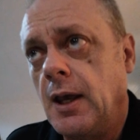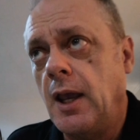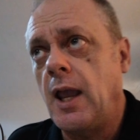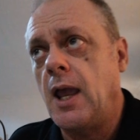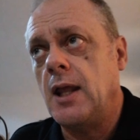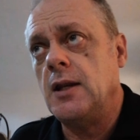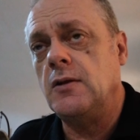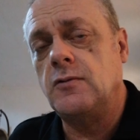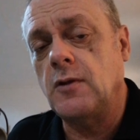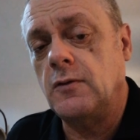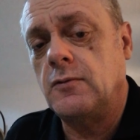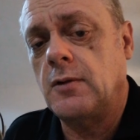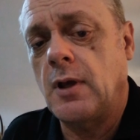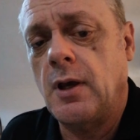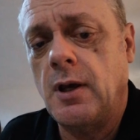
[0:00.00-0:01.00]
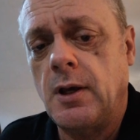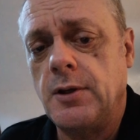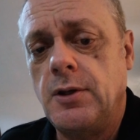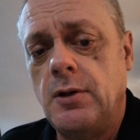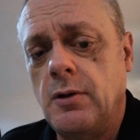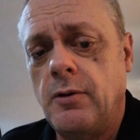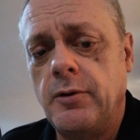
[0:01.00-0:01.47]
and he says,
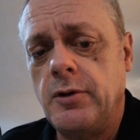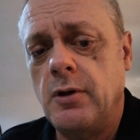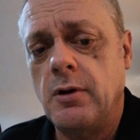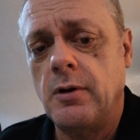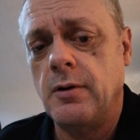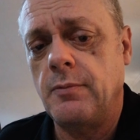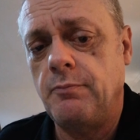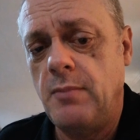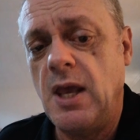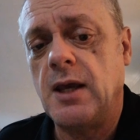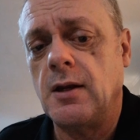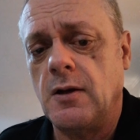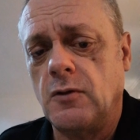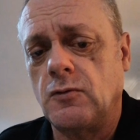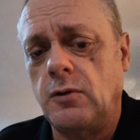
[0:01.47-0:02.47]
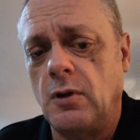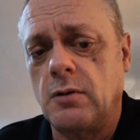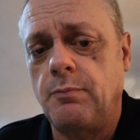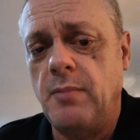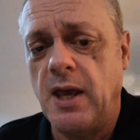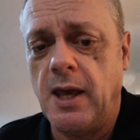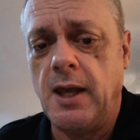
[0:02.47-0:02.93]
you're making us look
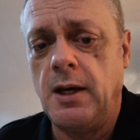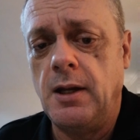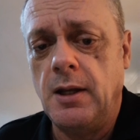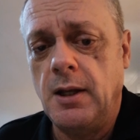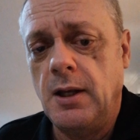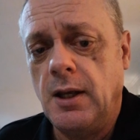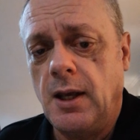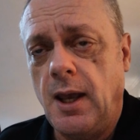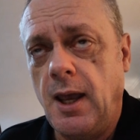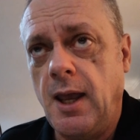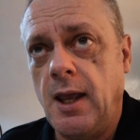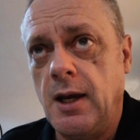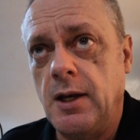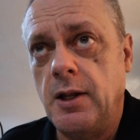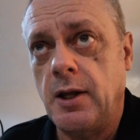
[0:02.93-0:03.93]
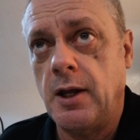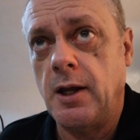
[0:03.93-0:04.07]
bad. And